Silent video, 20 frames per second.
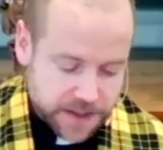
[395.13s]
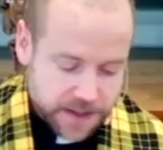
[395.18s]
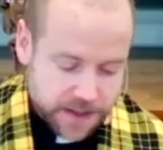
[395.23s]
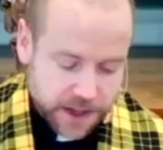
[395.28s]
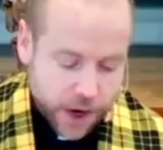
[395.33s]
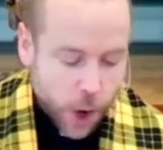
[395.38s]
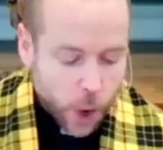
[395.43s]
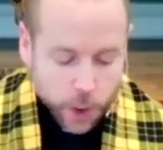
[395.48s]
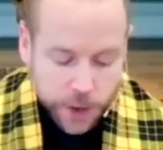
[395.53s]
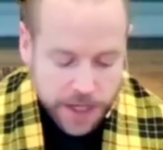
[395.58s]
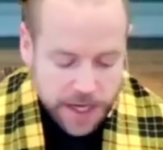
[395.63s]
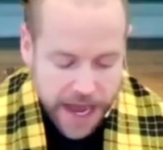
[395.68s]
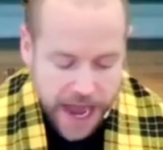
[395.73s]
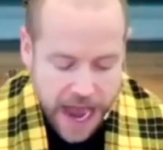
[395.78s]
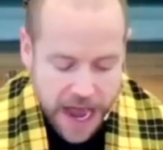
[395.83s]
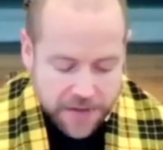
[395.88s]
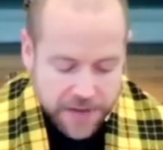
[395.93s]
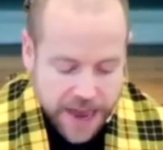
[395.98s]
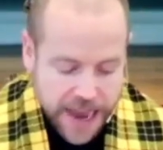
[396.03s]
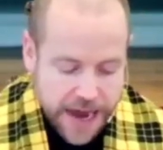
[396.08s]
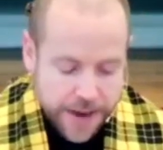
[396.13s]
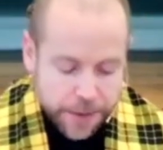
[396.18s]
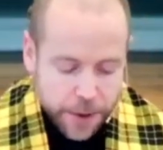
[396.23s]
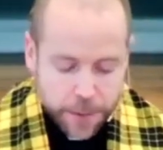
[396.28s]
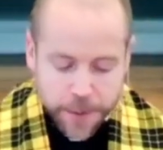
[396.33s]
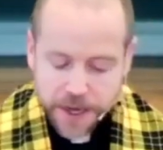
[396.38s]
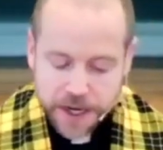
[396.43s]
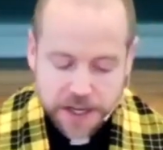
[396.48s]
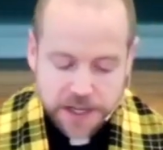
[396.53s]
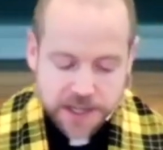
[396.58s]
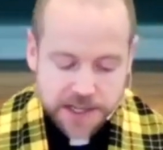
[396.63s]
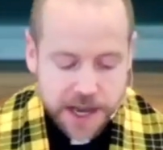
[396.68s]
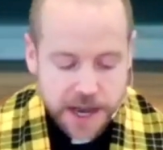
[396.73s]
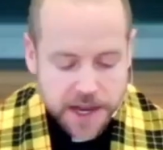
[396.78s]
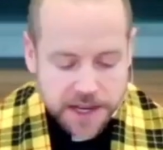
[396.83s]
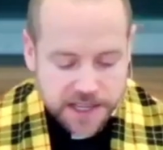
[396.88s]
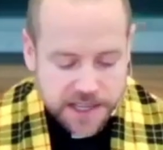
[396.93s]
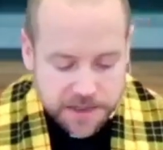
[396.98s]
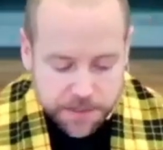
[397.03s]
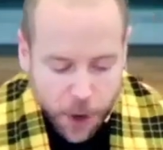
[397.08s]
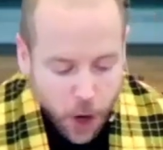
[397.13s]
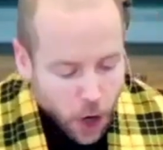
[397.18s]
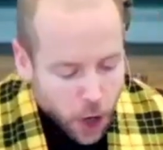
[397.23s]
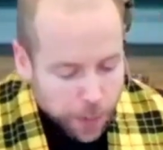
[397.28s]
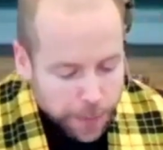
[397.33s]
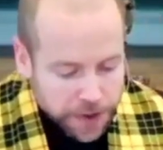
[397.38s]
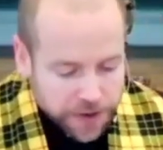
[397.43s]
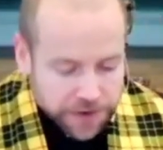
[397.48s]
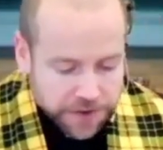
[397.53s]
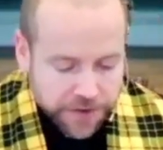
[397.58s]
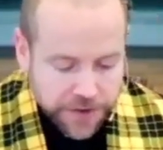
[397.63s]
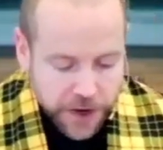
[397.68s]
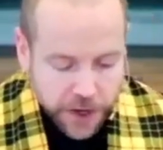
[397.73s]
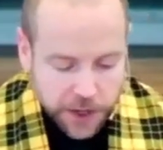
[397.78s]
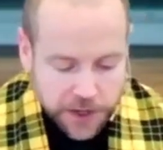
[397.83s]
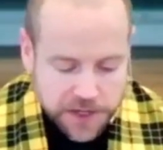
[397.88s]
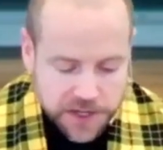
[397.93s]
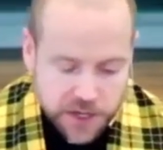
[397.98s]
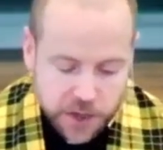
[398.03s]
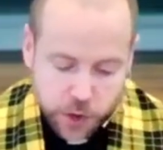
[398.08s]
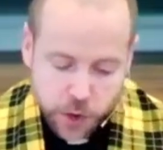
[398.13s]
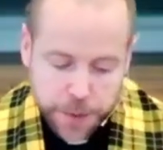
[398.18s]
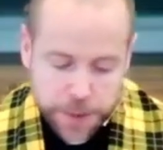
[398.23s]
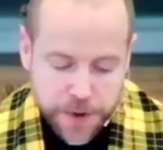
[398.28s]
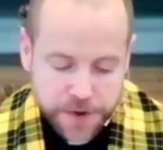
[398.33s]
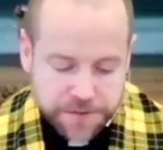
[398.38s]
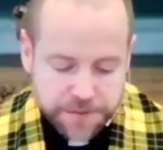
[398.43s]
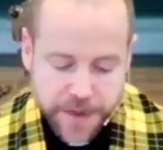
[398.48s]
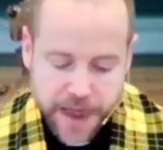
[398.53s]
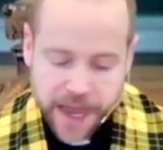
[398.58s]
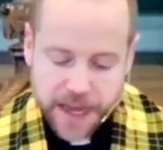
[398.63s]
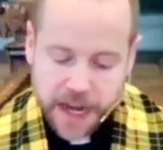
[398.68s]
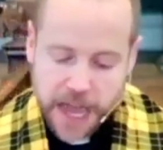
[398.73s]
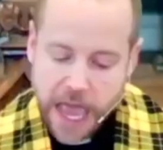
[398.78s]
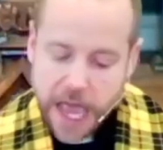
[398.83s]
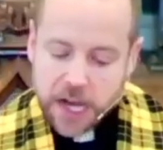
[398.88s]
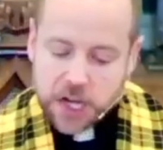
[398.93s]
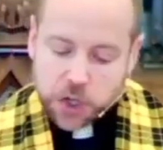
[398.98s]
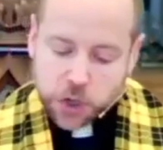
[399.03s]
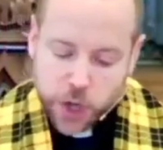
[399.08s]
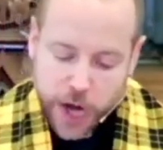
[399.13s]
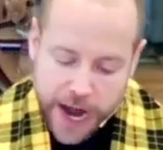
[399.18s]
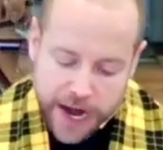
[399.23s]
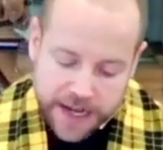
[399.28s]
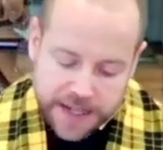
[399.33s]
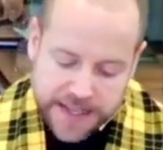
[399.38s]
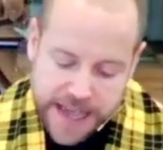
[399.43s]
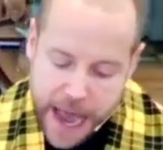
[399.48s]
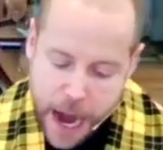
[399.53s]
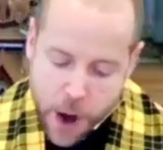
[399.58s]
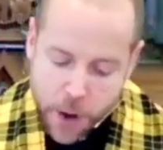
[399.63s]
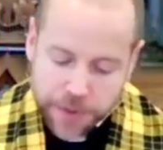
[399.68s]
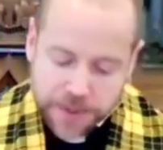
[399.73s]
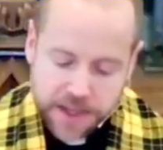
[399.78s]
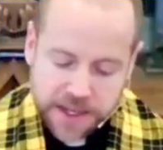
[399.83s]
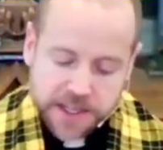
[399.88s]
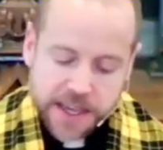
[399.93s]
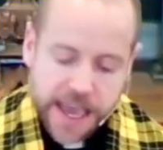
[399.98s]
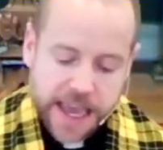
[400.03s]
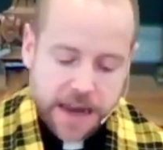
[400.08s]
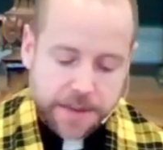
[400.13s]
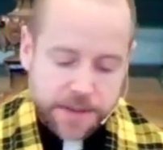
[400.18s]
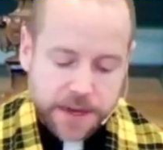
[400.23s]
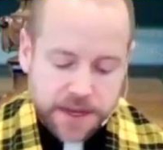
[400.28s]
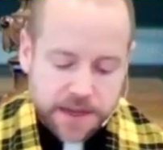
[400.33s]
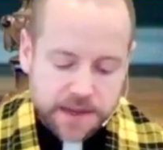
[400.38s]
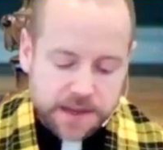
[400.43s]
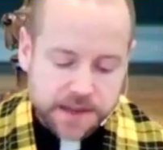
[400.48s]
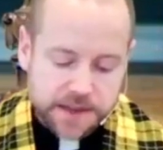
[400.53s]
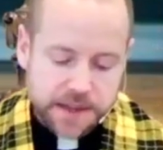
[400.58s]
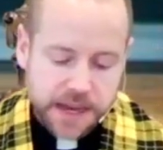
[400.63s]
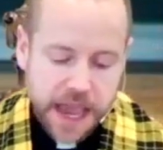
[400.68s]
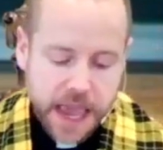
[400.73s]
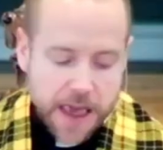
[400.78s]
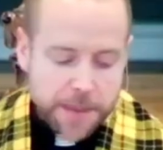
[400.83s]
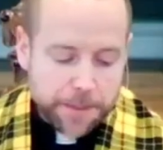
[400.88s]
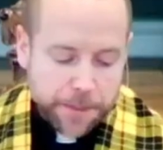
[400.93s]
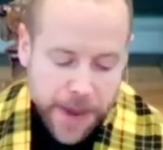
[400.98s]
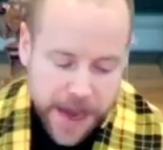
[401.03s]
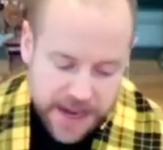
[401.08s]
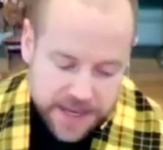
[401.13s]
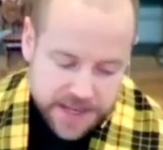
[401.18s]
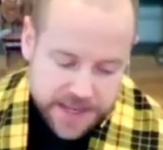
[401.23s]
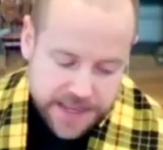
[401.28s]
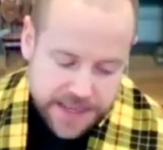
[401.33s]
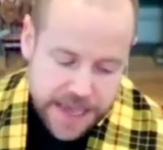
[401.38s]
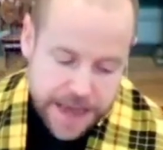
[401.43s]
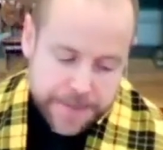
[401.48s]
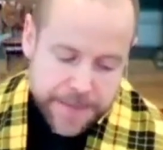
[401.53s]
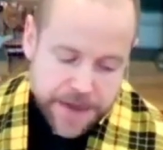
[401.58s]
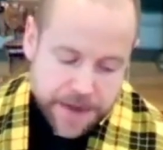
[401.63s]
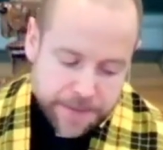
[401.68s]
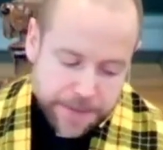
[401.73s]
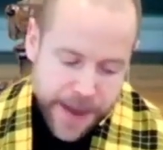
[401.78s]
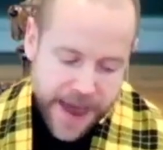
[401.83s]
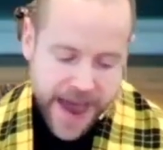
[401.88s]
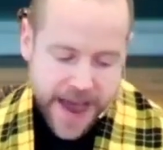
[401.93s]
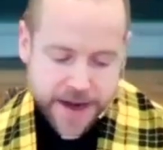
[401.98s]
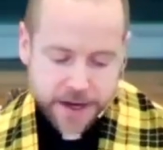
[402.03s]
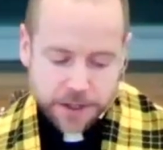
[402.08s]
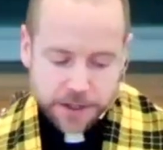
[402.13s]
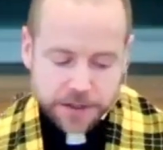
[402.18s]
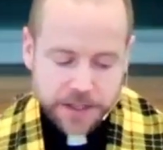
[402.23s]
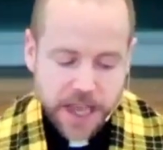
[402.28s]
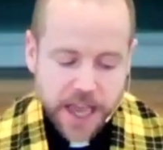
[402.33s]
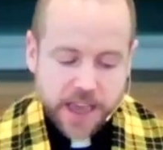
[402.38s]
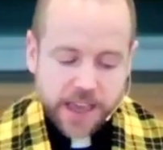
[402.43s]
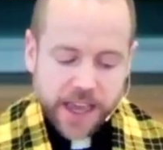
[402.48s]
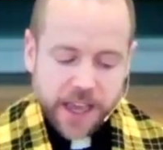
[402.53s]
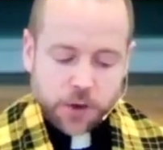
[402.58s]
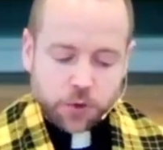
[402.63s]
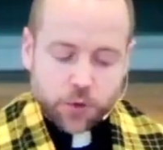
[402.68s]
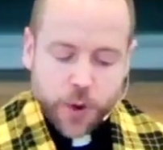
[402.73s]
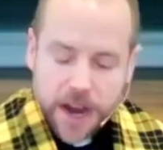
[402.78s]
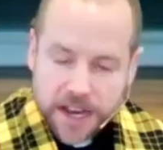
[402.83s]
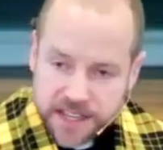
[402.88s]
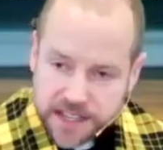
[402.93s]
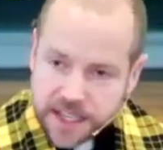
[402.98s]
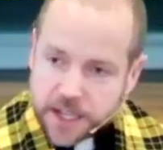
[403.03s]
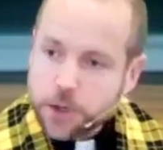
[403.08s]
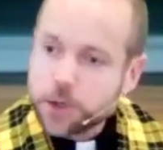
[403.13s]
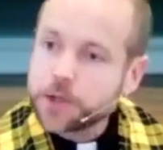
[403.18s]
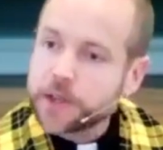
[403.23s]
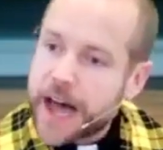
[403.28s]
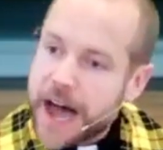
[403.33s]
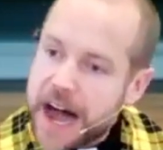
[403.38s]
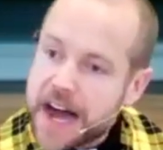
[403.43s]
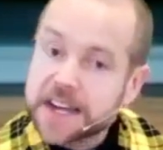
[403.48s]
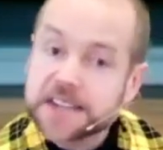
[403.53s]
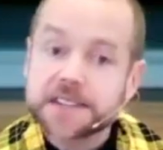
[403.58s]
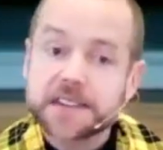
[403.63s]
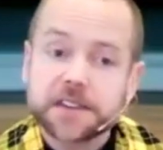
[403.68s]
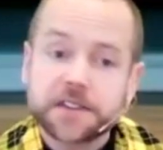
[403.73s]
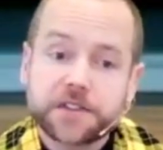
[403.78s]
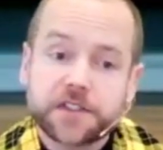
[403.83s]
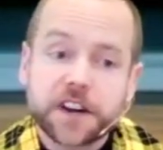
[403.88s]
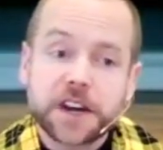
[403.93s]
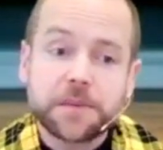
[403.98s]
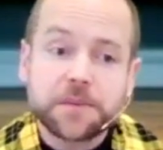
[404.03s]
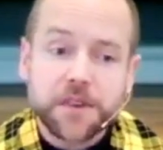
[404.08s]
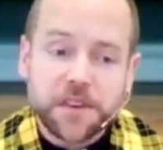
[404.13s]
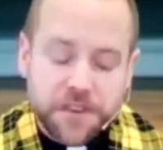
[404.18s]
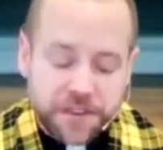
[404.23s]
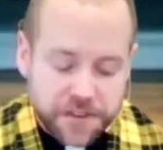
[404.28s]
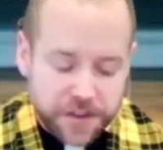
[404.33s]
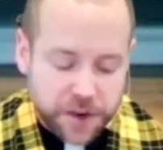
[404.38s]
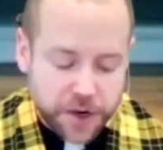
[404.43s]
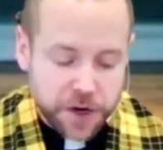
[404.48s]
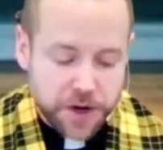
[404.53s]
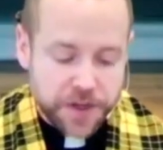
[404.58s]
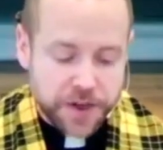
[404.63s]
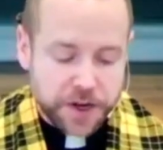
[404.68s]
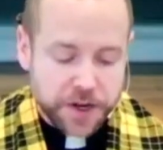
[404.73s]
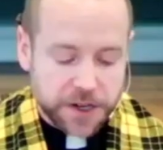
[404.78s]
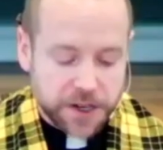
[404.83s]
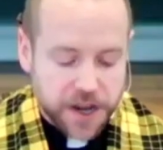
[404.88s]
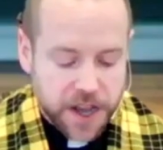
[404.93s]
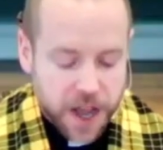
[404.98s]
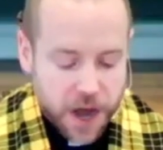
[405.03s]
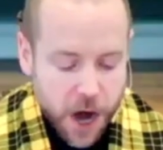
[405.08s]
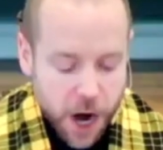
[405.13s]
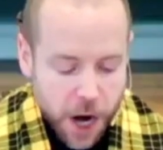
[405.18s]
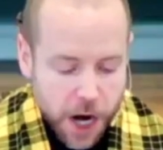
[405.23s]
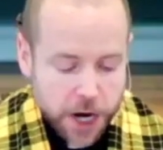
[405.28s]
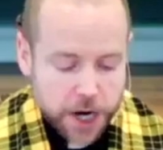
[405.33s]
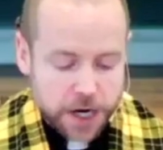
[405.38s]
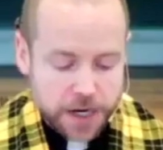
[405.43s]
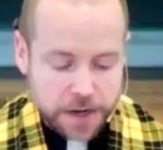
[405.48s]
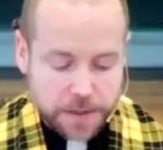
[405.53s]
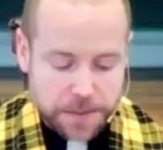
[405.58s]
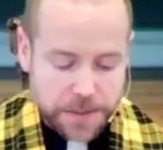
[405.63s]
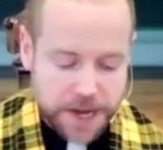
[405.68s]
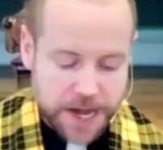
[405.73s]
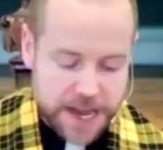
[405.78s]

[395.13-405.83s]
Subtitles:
only to have Abram and his small but fierce group of men track down these enemies, best them in battle, and rescue Lot from further harm.